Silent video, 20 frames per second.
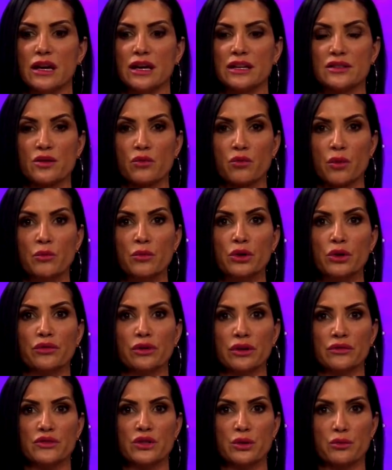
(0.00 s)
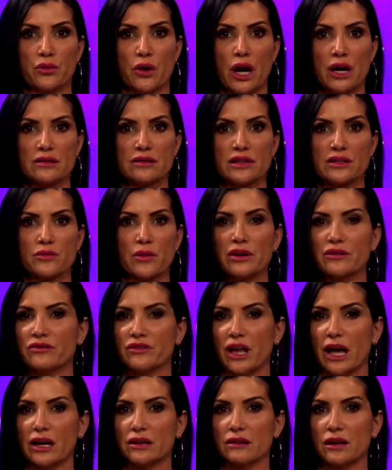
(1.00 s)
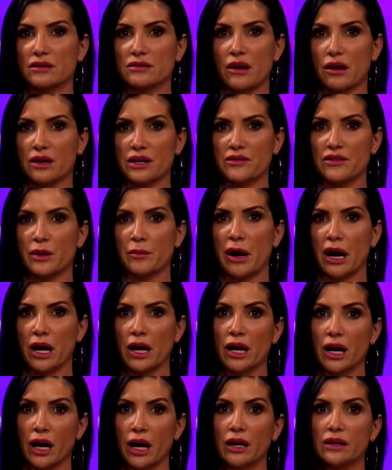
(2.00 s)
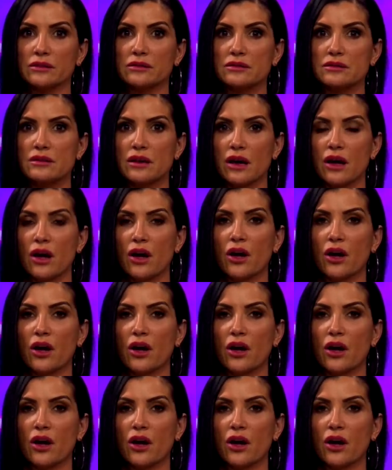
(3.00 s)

it's a removal of due process. Red flag laws aren't even about guns.